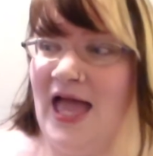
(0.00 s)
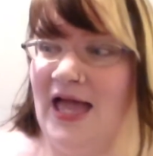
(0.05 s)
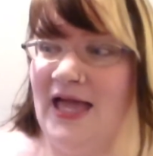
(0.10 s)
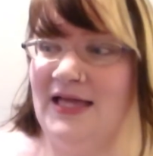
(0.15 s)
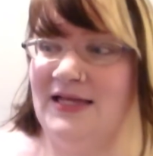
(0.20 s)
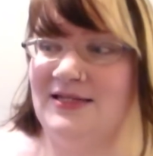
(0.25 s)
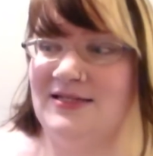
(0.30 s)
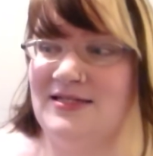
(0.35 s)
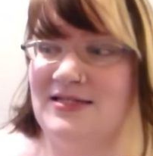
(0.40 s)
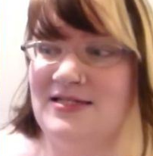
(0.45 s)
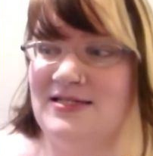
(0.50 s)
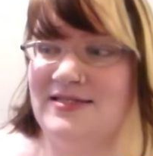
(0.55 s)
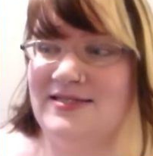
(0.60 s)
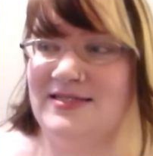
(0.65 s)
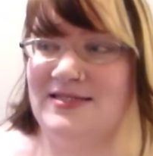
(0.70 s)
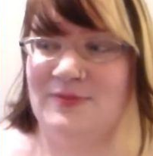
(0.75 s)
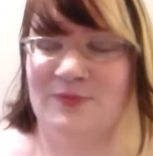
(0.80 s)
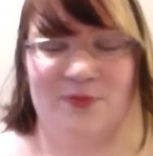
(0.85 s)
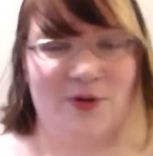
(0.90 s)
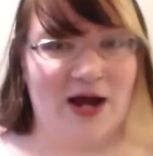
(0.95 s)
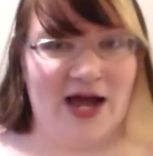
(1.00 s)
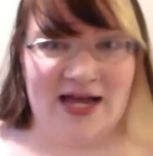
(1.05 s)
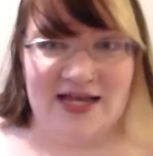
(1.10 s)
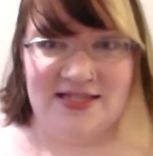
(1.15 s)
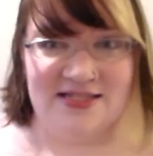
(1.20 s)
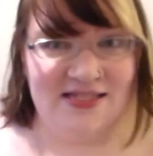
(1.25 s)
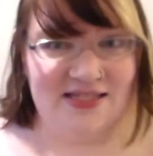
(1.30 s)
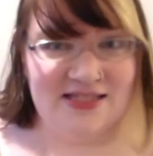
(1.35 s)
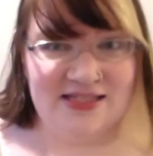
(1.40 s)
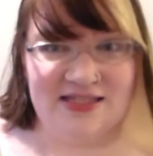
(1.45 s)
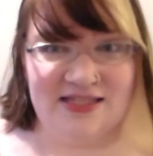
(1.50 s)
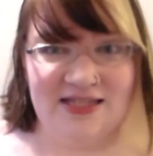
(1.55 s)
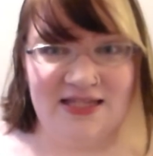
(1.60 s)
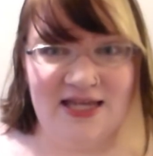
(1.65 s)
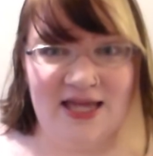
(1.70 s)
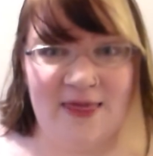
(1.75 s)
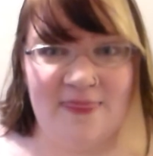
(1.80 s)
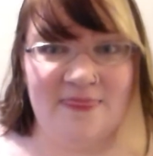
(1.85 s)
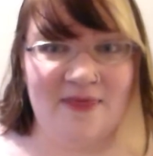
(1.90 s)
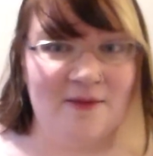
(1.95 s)
and
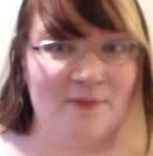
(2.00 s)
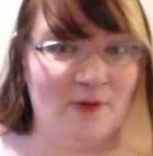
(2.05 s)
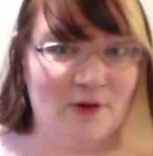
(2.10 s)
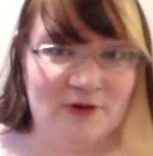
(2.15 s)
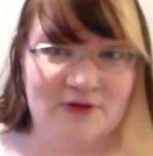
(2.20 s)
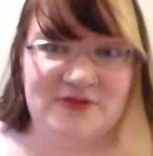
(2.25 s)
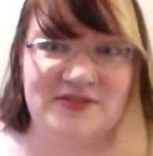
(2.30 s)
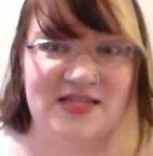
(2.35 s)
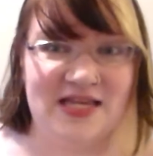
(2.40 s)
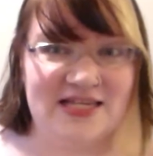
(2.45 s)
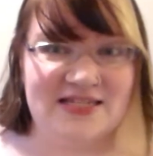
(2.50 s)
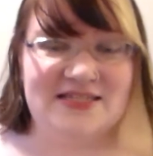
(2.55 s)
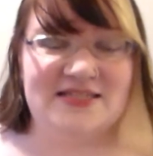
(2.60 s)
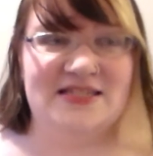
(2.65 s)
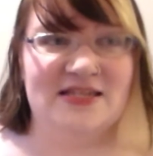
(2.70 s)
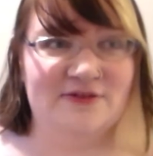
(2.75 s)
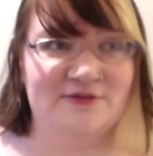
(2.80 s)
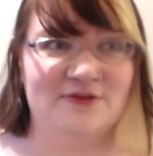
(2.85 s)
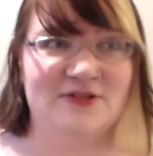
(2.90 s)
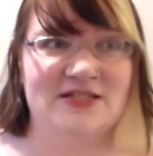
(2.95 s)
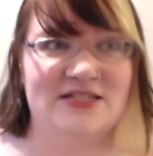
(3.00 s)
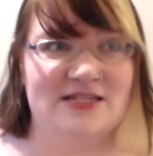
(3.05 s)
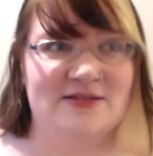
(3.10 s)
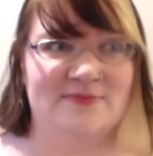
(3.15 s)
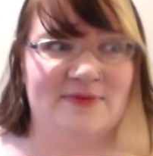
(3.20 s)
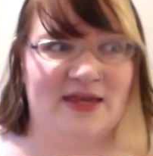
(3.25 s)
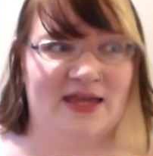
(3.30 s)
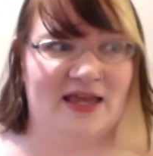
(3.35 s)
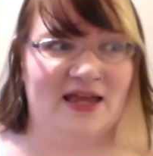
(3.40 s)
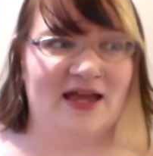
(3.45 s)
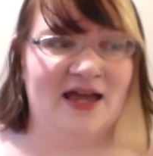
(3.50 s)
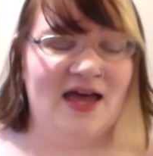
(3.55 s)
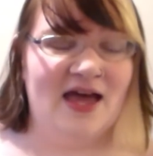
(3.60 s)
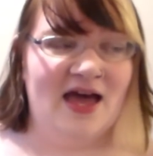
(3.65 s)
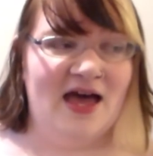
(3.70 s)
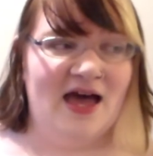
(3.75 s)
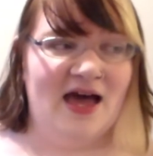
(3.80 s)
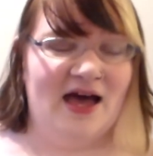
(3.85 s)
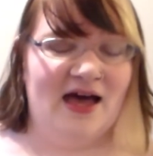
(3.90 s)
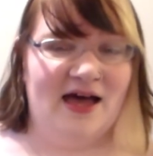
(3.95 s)
surprisingly, they both taste different to me.
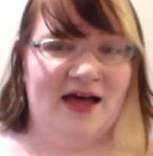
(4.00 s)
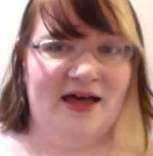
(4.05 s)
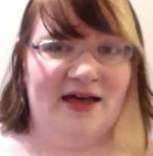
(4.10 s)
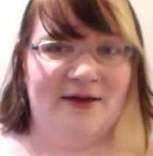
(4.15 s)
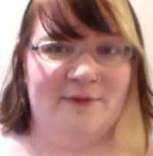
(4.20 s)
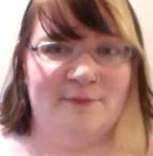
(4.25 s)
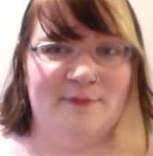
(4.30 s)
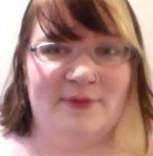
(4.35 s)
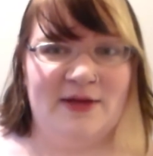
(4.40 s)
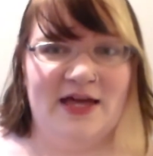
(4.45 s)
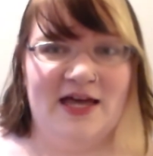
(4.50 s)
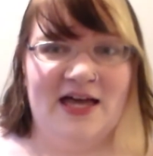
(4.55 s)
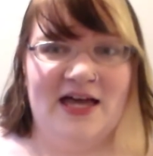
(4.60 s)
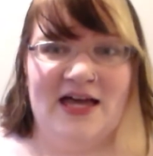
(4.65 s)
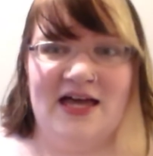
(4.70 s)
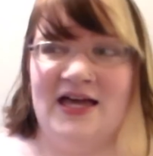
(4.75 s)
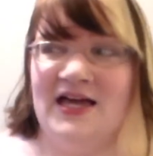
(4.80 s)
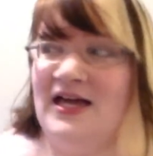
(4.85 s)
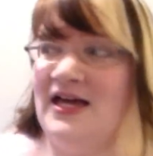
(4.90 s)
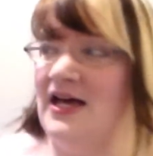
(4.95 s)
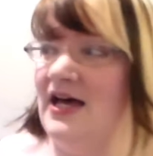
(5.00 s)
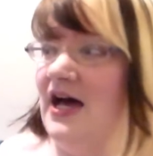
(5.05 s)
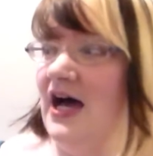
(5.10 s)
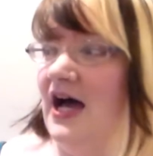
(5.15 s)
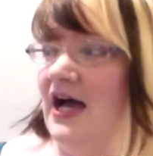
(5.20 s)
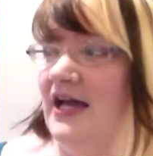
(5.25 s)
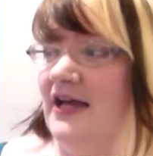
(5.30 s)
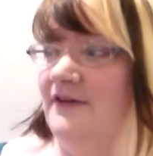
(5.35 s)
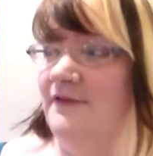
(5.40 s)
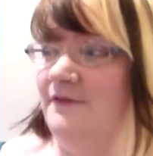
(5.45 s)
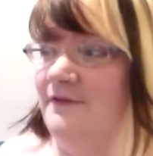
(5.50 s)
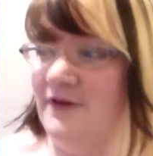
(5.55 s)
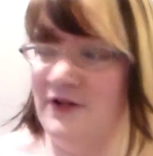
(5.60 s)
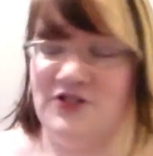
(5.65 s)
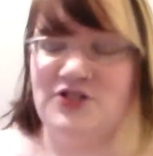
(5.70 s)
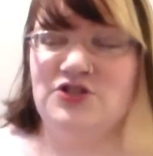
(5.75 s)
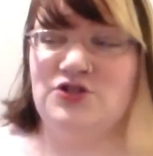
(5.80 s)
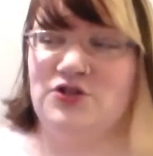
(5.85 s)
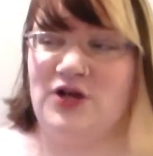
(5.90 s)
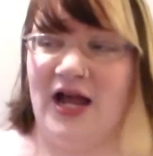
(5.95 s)
Um, I
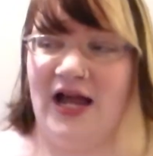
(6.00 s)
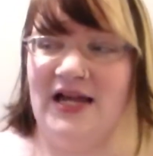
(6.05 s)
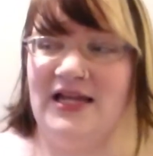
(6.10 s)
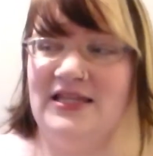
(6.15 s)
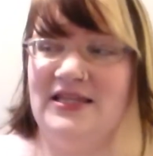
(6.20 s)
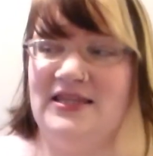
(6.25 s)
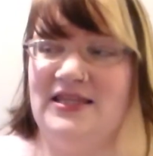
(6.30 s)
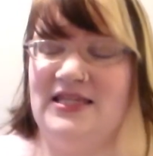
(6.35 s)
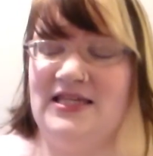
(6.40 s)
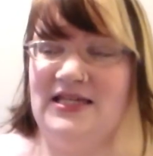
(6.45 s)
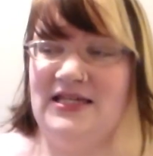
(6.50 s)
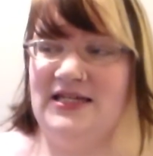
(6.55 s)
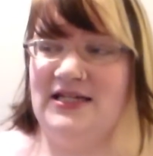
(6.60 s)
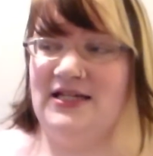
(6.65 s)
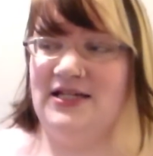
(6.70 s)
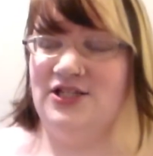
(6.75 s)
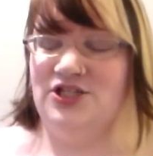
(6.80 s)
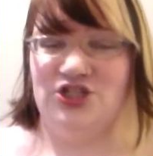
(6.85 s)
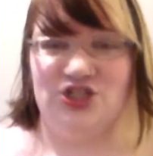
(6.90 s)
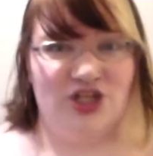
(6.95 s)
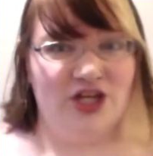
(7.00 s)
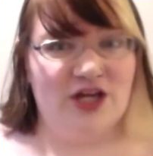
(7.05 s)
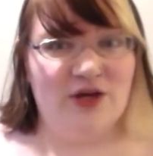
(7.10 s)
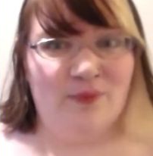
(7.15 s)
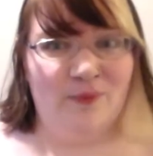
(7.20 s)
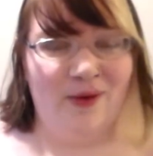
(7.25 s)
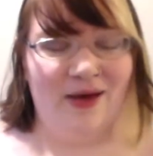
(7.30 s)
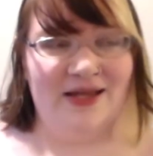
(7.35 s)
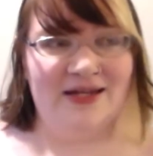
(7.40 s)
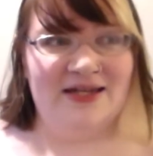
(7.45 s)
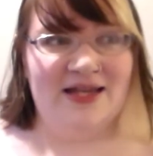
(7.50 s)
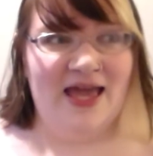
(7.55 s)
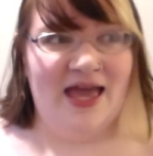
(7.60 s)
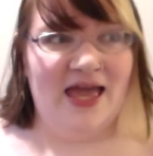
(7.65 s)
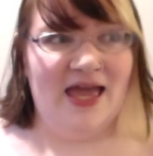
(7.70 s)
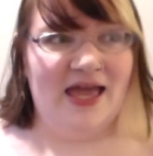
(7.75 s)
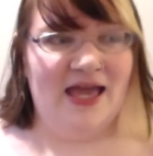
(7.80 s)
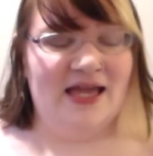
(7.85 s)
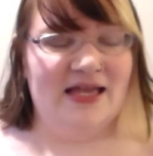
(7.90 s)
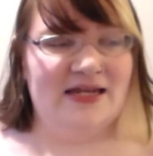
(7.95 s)
first tried the chick one,
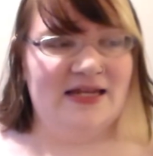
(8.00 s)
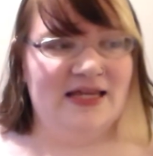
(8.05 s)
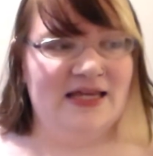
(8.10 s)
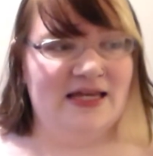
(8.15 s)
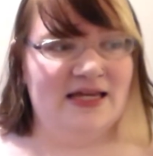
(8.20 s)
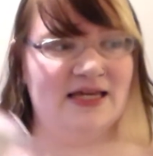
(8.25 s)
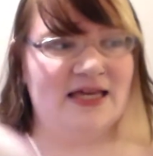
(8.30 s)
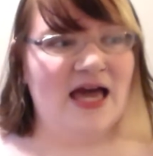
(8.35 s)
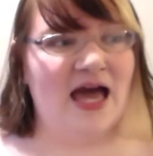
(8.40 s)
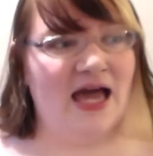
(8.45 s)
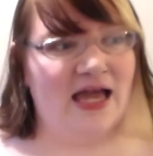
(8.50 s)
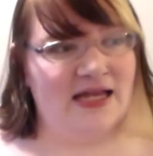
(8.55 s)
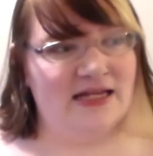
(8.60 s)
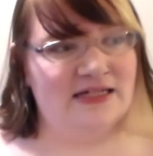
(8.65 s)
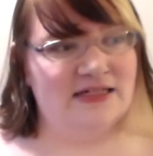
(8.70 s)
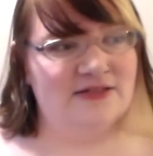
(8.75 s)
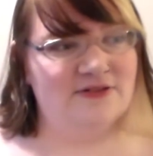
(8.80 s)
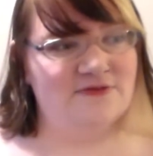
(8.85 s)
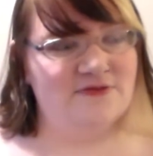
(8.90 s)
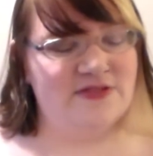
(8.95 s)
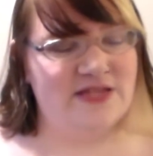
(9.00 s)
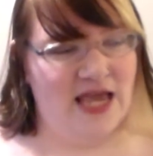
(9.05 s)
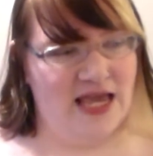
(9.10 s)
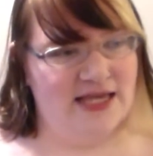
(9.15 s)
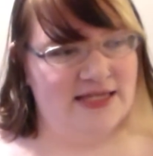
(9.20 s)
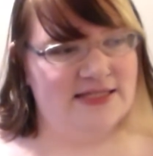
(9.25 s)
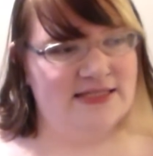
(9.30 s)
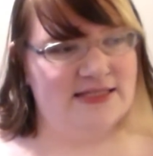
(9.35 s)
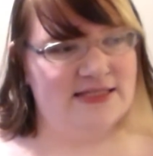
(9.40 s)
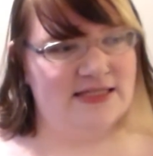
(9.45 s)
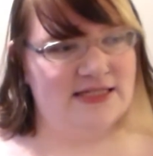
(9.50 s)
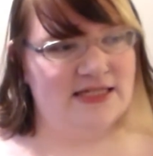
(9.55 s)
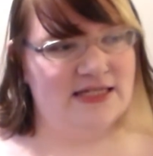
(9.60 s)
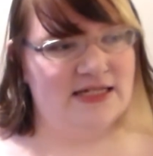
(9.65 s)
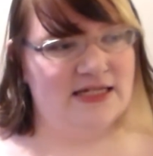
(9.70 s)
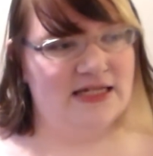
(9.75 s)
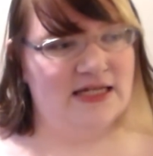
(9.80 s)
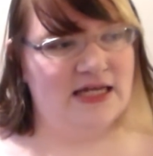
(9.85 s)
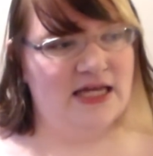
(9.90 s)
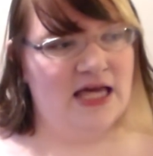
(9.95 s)
and it kind of
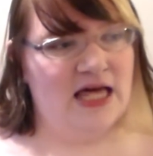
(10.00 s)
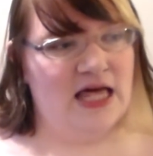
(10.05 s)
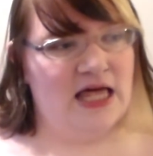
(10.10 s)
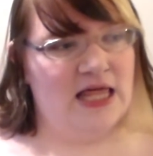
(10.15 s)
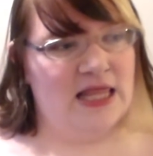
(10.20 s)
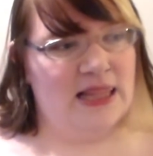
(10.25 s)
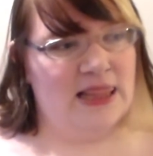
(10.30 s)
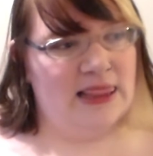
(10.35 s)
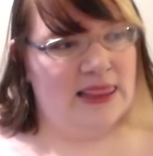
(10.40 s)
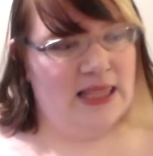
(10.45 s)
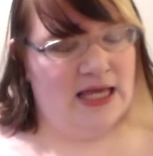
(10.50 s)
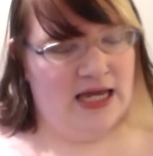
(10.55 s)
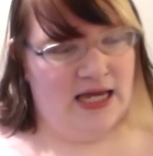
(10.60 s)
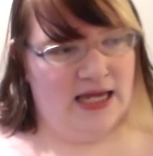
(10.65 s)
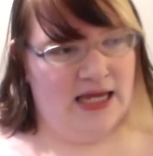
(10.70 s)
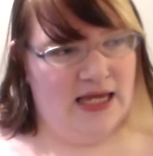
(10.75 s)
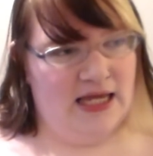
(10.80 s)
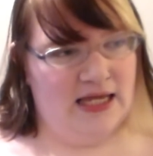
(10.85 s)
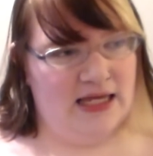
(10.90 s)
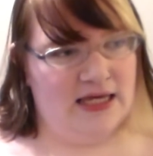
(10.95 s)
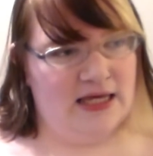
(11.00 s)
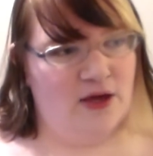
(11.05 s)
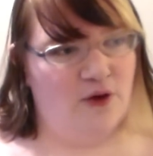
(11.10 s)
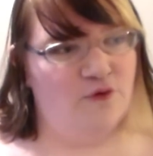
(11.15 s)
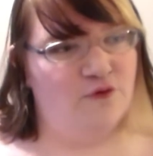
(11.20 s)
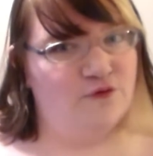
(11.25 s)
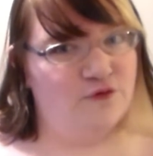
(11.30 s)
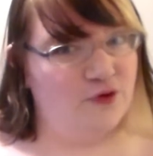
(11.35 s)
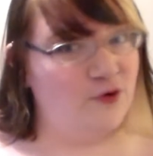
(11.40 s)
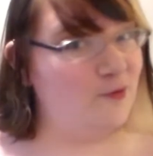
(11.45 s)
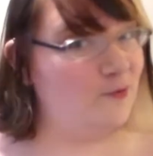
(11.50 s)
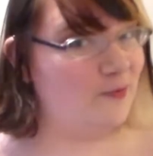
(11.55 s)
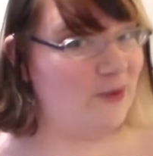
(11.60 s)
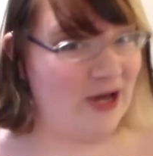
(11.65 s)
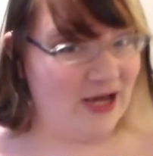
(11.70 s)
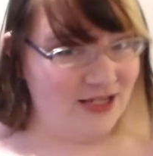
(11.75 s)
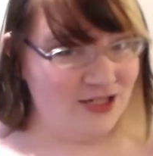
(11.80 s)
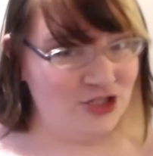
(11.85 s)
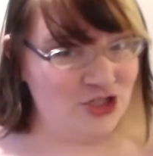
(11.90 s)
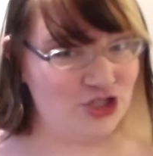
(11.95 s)
tasted like fruit
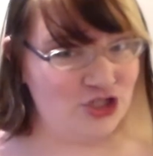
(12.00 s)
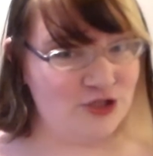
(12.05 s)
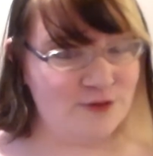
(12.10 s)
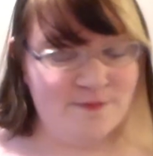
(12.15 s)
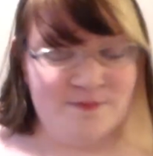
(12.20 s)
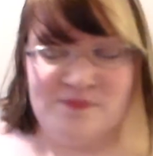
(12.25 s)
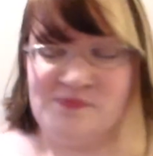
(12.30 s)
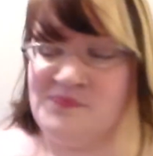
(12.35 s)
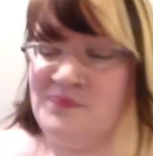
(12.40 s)
punch.